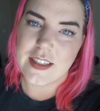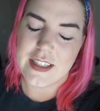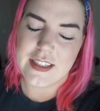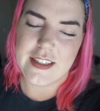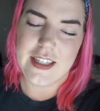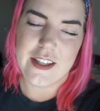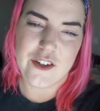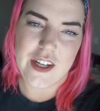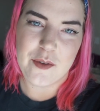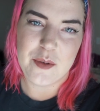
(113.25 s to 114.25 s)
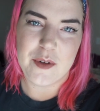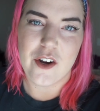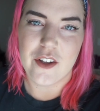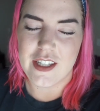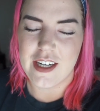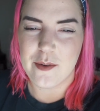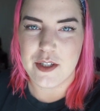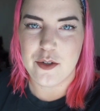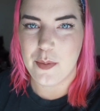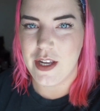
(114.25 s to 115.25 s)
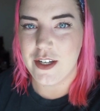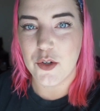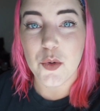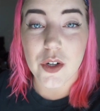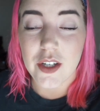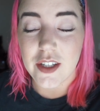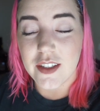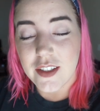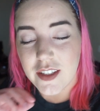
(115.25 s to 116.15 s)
And the other night when Carly and I went to Pandora,